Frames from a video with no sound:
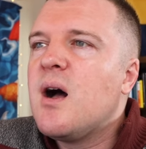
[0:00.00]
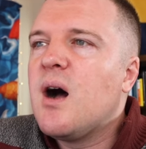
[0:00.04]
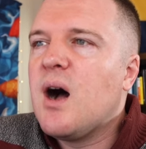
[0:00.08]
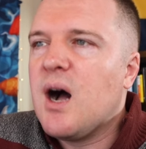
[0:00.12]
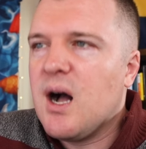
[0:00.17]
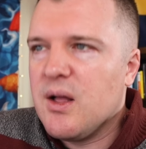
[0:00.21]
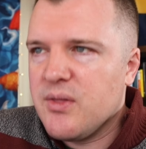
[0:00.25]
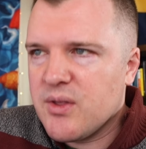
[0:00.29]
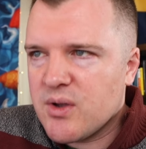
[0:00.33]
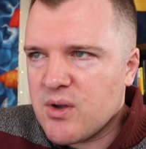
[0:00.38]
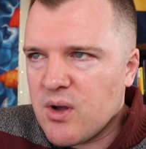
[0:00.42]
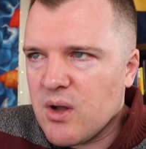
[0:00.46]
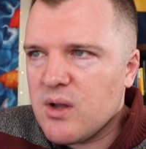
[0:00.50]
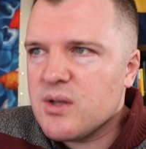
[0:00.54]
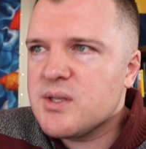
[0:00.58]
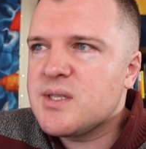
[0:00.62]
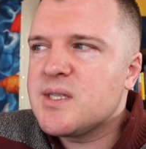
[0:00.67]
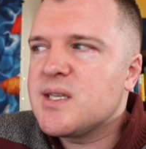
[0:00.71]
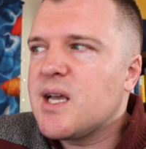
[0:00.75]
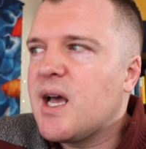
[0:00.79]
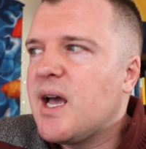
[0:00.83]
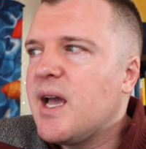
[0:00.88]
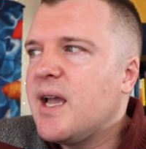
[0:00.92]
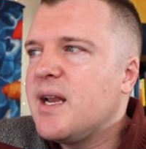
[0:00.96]
On the call
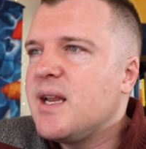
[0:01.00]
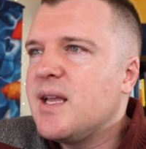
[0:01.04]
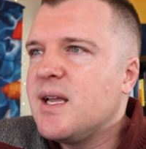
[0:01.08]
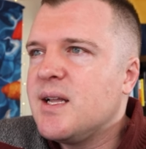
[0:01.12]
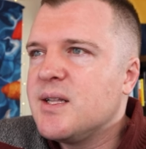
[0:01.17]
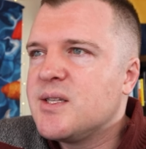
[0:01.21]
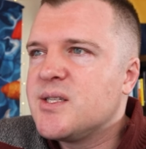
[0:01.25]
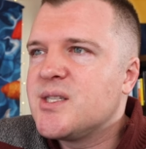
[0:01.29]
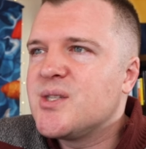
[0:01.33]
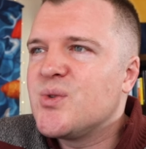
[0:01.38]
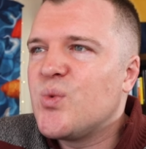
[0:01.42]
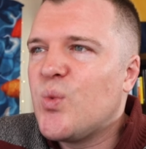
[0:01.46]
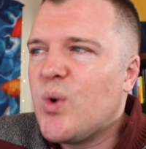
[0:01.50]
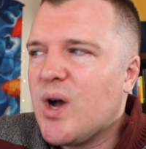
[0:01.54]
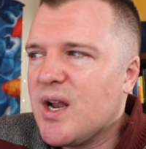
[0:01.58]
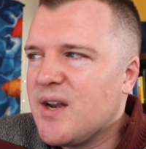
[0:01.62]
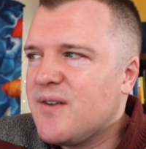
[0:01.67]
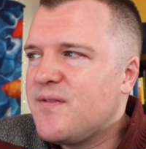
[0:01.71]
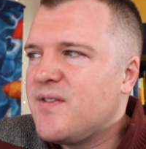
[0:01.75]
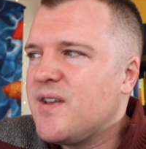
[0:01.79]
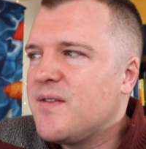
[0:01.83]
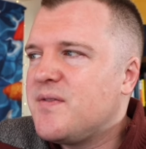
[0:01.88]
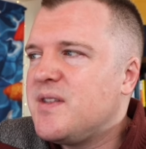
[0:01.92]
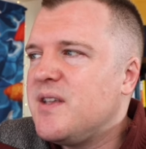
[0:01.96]
side, it's
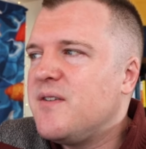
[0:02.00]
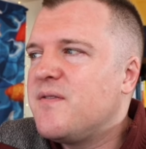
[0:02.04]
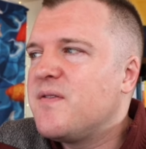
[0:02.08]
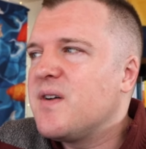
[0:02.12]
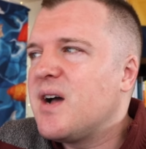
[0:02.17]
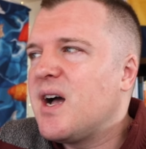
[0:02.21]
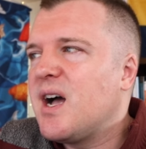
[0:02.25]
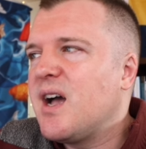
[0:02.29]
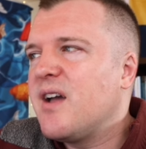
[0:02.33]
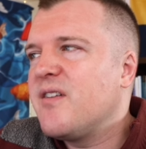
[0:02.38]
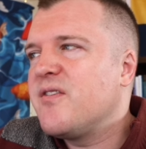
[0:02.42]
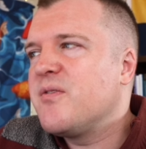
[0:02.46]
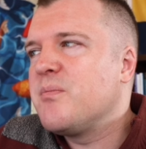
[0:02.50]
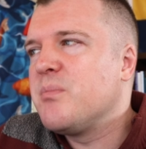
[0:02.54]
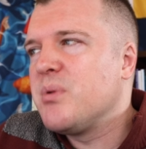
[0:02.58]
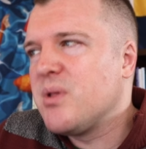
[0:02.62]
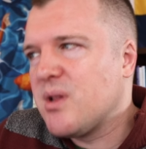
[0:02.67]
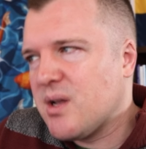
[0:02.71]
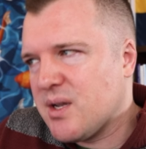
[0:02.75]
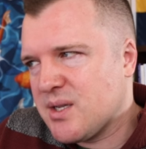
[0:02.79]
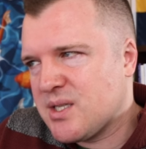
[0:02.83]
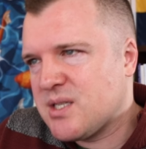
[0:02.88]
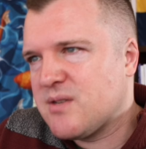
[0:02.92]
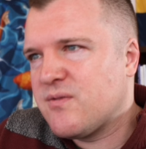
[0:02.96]
155
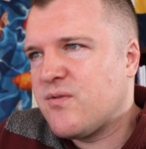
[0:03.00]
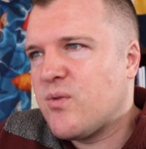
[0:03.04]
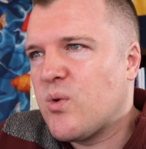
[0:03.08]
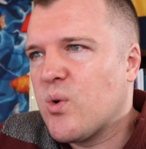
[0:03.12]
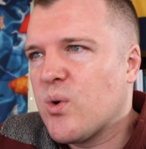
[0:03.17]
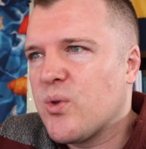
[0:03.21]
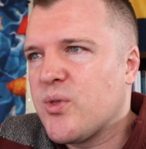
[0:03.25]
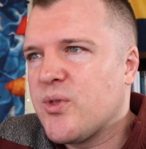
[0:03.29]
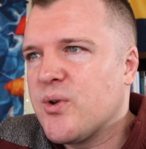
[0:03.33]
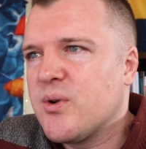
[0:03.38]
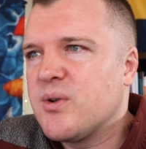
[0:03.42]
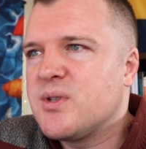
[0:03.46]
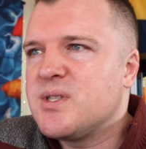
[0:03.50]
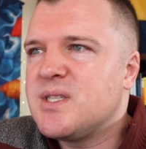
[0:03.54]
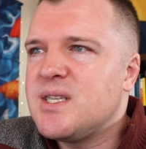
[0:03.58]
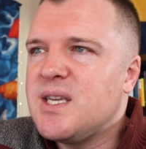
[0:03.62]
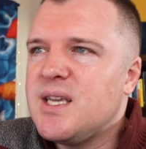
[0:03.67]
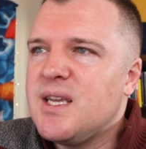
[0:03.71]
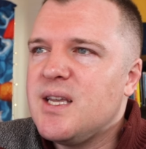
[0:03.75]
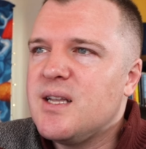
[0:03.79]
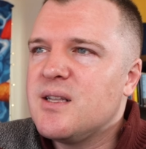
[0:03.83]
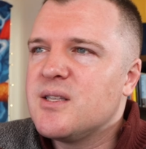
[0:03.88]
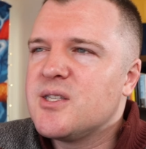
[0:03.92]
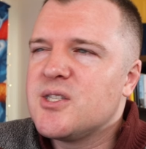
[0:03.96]
plus
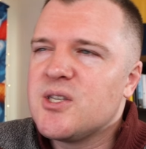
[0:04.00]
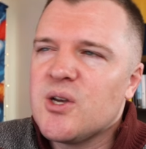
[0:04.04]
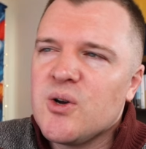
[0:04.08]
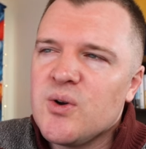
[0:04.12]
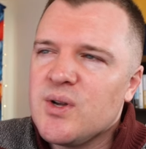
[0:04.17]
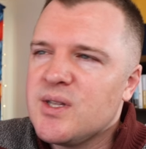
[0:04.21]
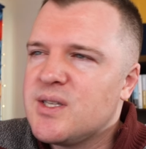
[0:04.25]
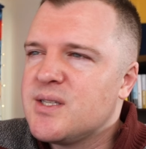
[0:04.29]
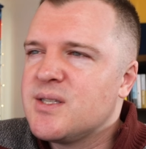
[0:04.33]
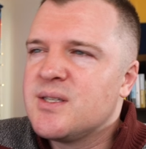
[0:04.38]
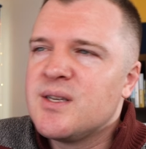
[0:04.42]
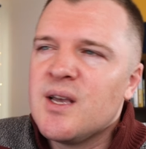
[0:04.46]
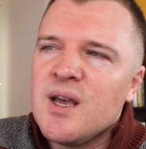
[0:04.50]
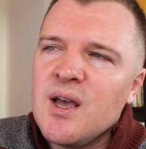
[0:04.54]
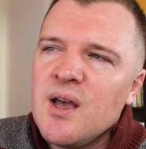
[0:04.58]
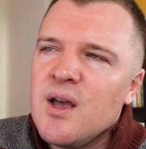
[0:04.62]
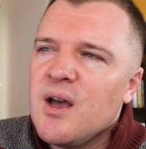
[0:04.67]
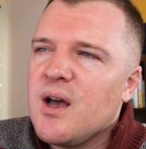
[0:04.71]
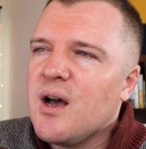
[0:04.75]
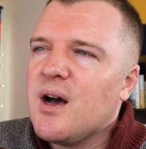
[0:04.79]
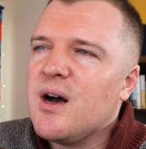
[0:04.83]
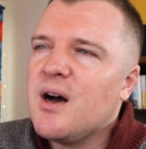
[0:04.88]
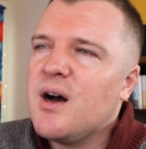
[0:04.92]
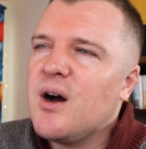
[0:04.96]
413, so it's
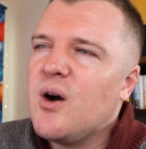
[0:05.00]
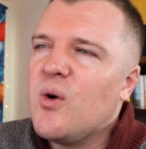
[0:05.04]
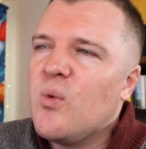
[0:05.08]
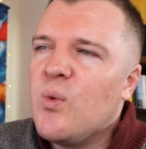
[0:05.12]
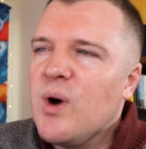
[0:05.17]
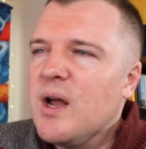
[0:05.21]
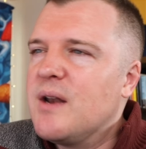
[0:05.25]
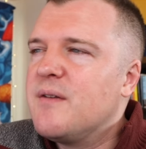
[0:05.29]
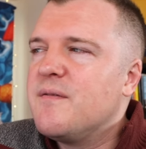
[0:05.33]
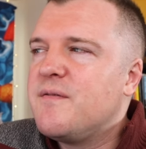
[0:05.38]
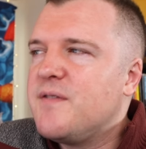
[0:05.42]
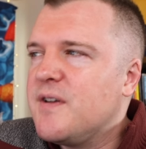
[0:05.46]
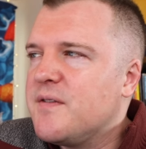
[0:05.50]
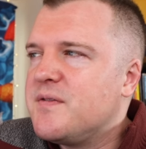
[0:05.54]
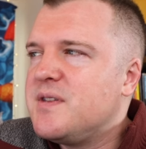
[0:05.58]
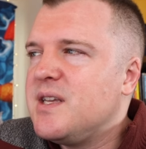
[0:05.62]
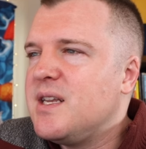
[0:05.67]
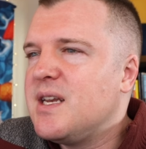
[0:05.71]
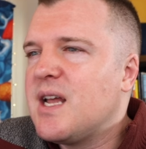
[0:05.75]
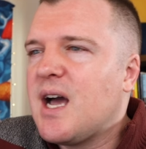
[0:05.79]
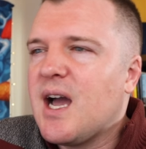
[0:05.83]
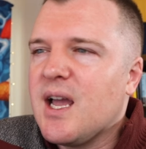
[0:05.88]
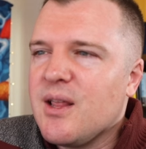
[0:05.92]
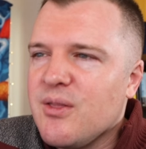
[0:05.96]
uh,
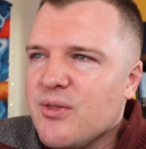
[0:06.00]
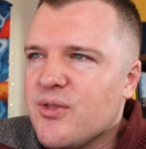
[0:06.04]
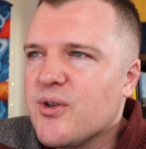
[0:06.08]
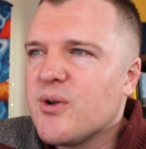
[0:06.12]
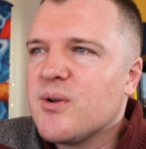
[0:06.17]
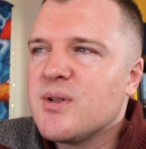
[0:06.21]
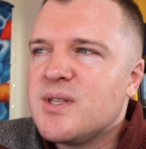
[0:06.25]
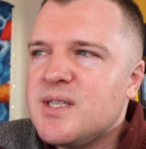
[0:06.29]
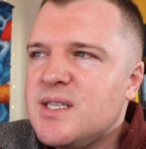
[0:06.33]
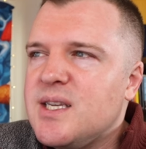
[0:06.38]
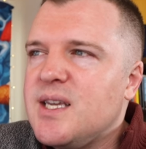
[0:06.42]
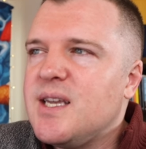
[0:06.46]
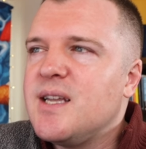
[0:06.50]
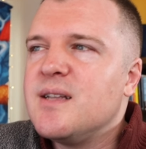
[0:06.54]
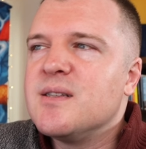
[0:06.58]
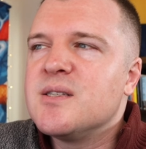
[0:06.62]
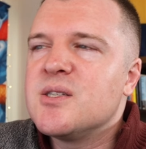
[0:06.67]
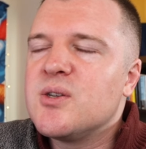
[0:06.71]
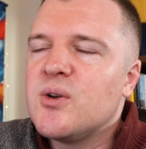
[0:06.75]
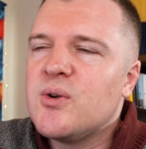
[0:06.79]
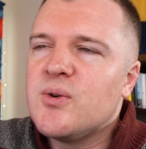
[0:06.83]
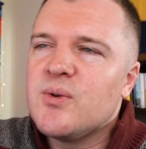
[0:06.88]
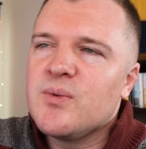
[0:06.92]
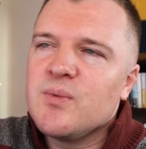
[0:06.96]
159.13.
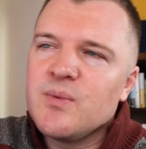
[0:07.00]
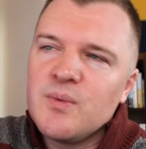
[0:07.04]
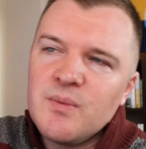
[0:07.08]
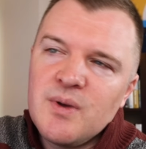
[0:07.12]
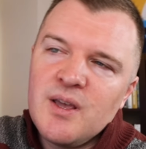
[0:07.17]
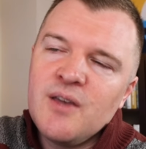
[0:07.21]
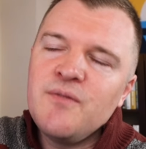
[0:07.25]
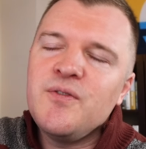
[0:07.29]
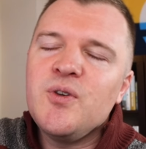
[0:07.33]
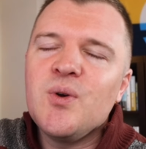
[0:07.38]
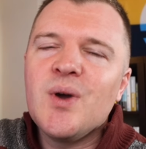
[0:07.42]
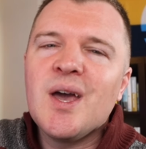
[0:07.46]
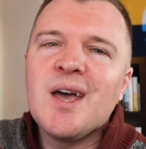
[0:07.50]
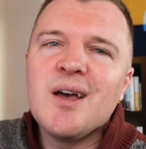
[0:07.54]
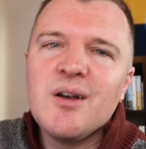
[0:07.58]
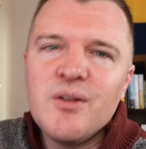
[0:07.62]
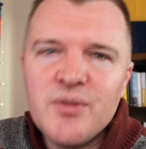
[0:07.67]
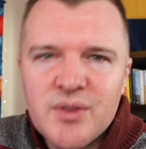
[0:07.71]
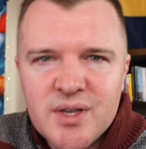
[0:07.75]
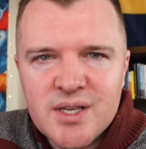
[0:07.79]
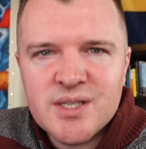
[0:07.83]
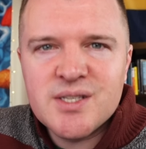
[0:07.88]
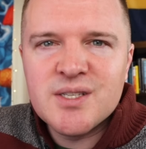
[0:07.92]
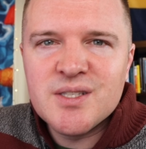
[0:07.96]
So if you
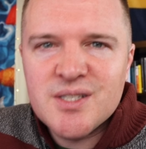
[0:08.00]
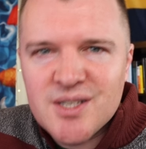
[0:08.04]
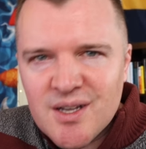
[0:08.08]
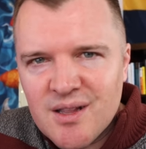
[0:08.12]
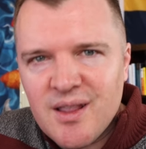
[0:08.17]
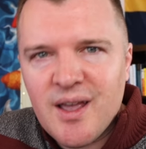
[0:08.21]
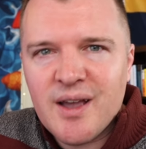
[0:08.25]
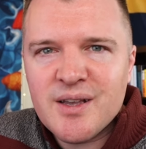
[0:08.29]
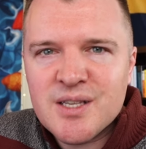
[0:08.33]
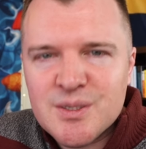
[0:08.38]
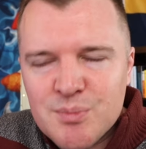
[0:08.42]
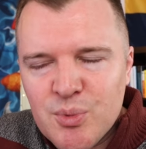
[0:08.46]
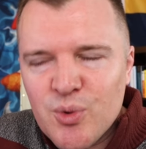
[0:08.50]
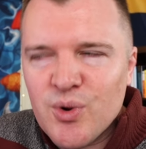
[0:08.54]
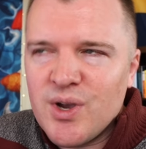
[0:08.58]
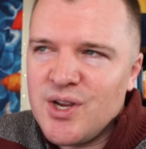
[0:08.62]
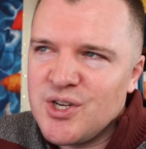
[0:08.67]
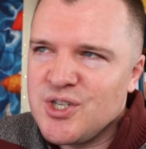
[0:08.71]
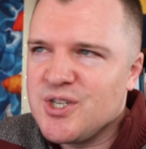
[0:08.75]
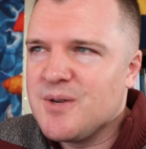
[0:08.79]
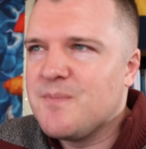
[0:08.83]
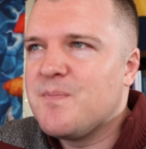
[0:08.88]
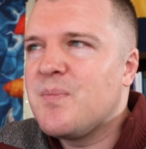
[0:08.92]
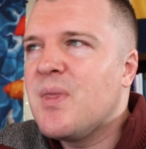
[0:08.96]
held these until
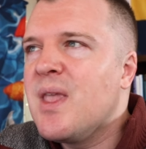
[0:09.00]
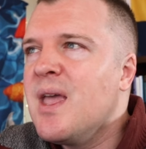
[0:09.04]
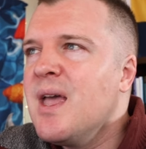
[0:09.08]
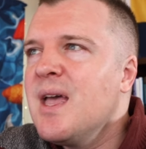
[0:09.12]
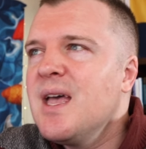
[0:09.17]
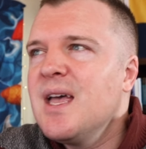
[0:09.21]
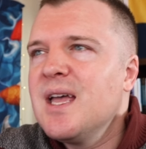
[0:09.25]
expiration.